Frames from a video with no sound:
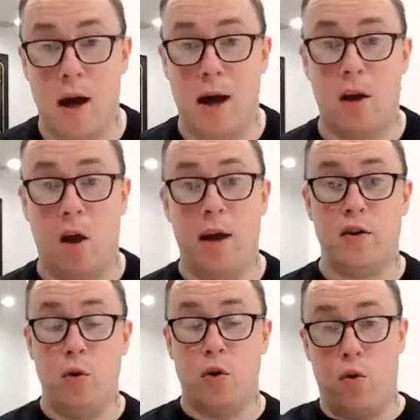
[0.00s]
A
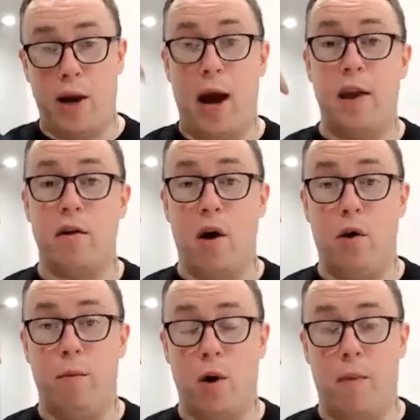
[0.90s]
client who created their
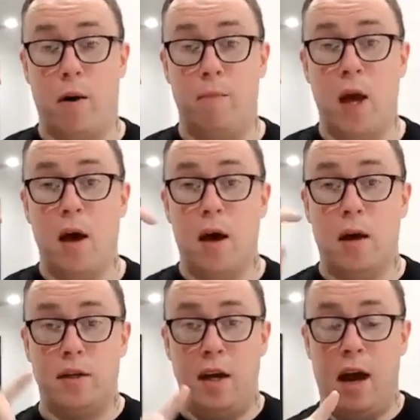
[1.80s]
own problem
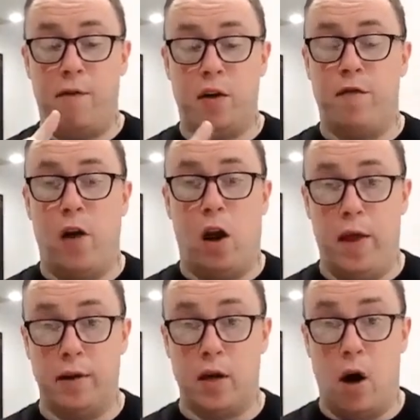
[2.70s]
didn't have to follow
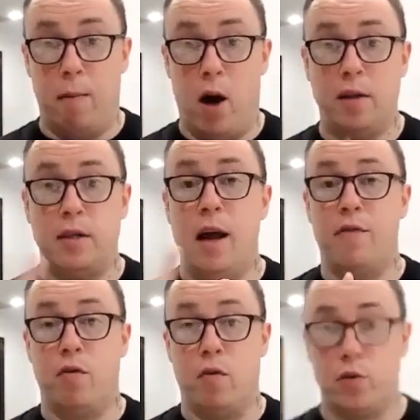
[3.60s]
their timeline, didn't
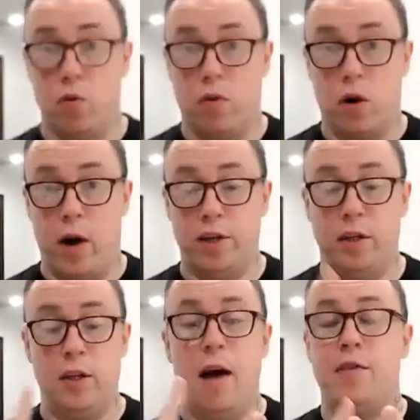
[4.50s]
have to do a
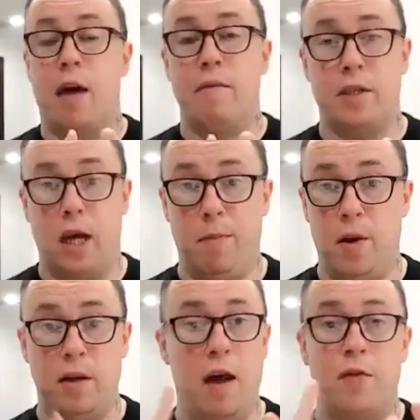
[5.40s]
regression, didn't have to have a
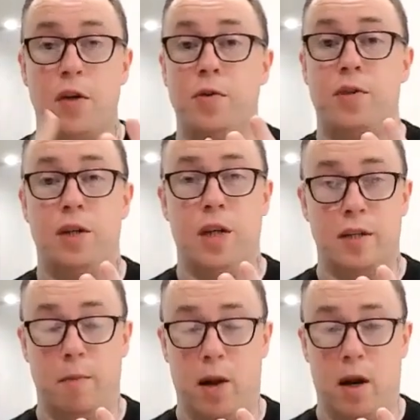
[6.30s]
deepener, didn't have to use
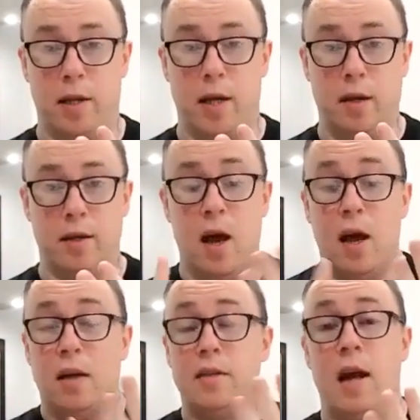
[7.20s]
suggestibility tests,
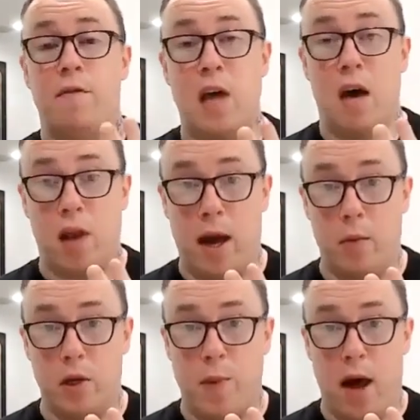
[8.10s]
didn't have to have
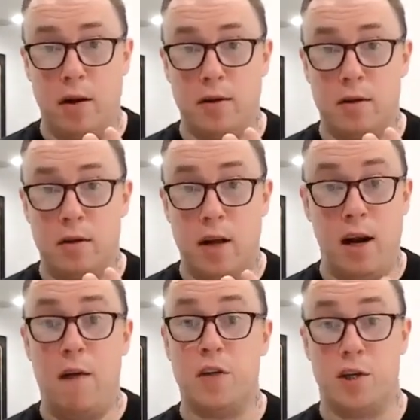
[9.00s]
language patterns. They
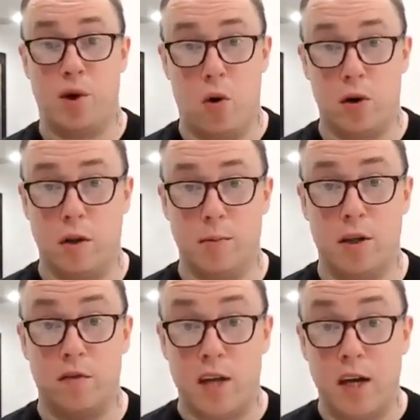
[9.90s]
didn't have to talk to
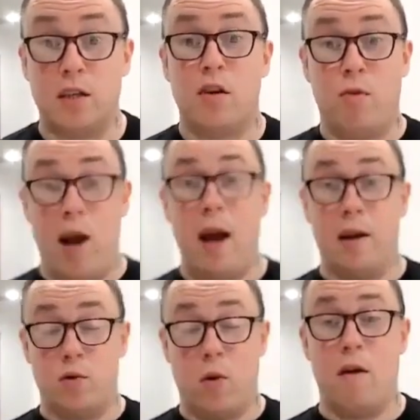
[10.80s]
themselves. They just created
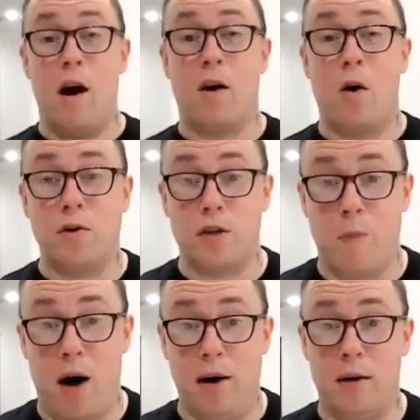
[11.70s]
it. It's what their unconscious
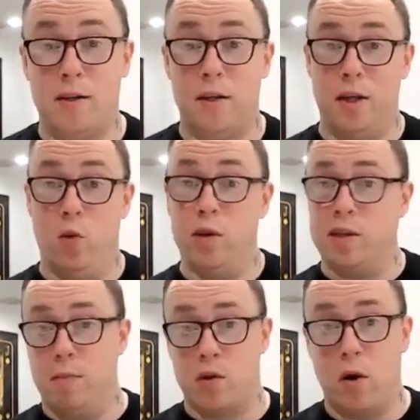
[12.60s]
mind does to deal with
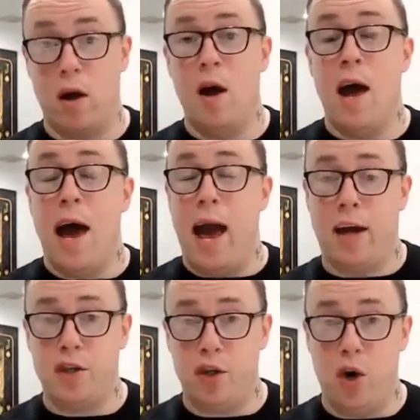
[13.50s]
some sort of
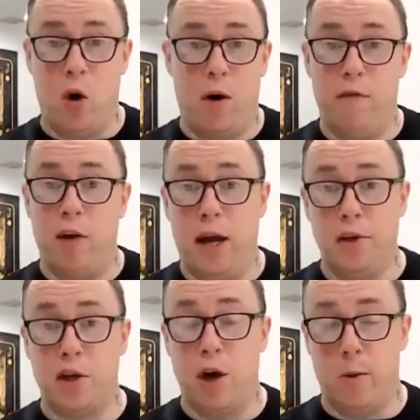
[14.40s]
external or even
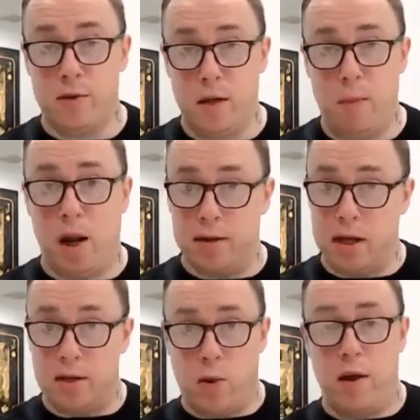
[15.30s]
internal stimulus.
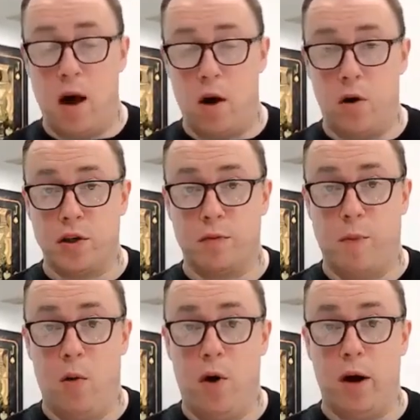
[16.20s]
That's why the unconscious
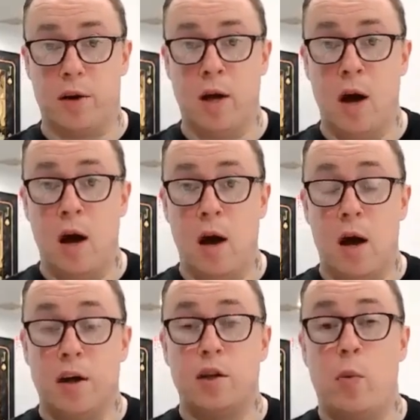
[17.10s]
mind works.
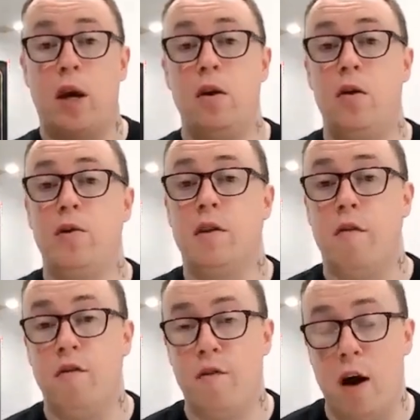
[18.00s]
So we can use
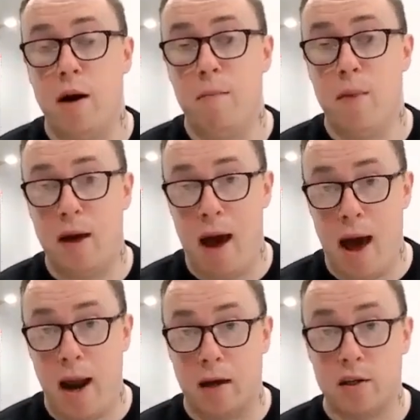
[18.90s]
the very
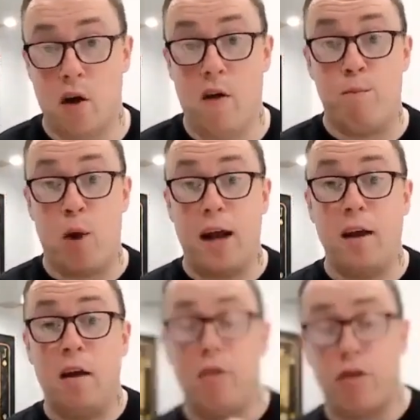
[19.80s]
mechanics of
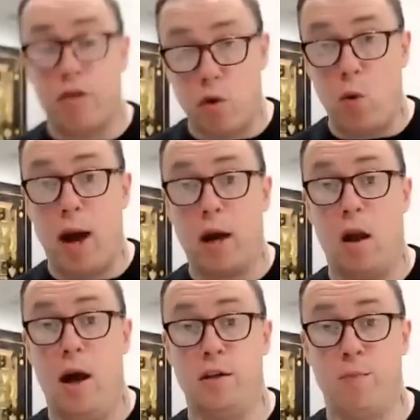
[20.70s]
breaking through a
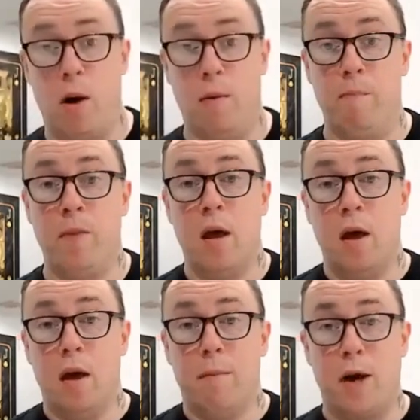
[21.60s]
client's problem
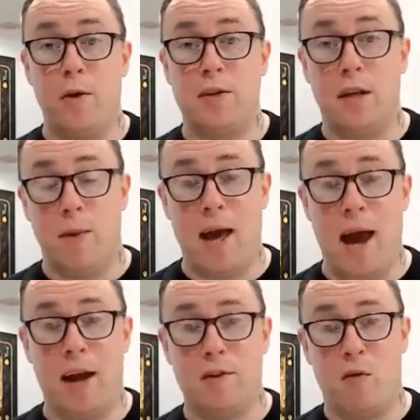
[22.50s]
by using the
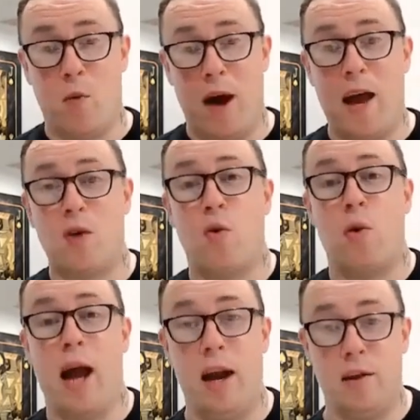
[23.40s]
mechanics of the way they
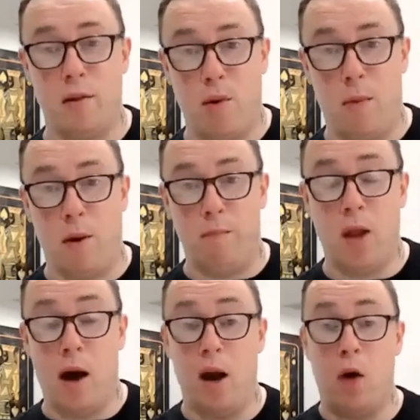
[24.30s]
created the problem.
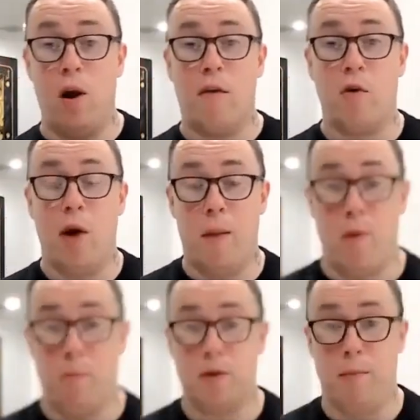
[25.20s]
I know when I've created
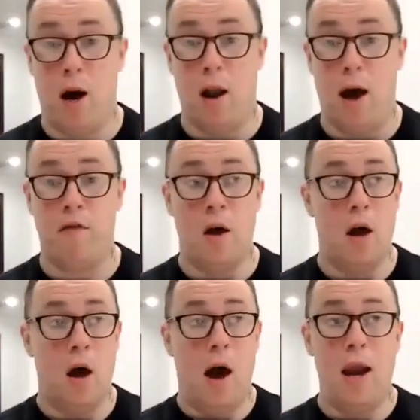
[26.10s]
problems in my life,
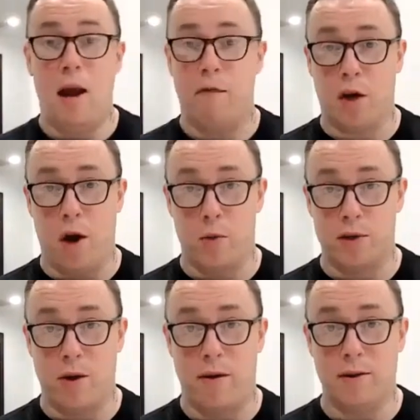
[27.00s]
I didn't have to go to a
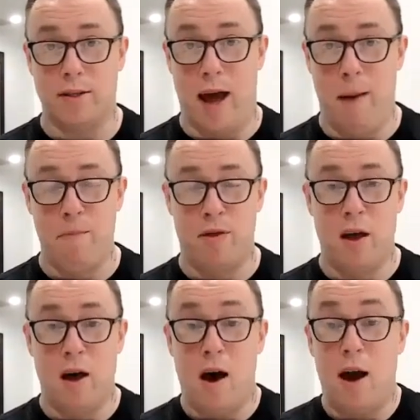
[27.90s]
certain depth.
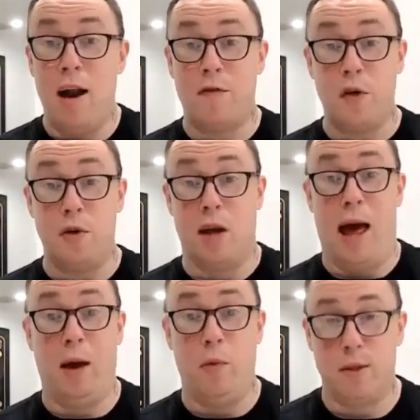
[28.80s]
I didn't have to use
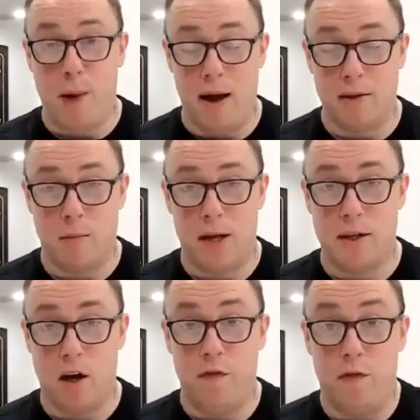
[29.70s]
language patterns on
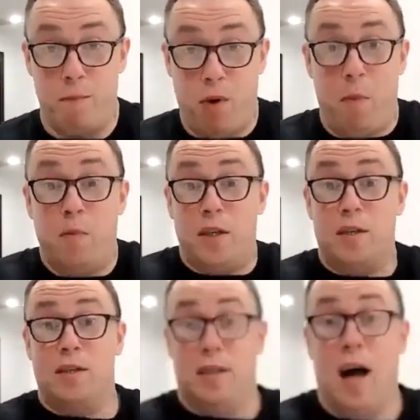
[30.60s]
myself. The problem
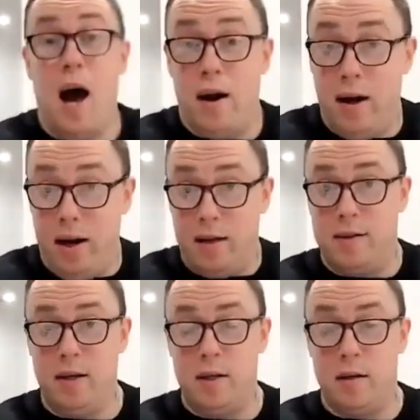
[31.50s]
just started. It
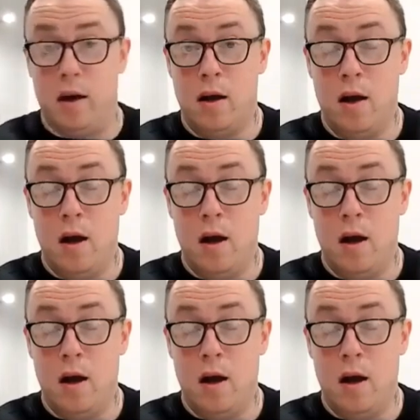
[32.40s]
existed.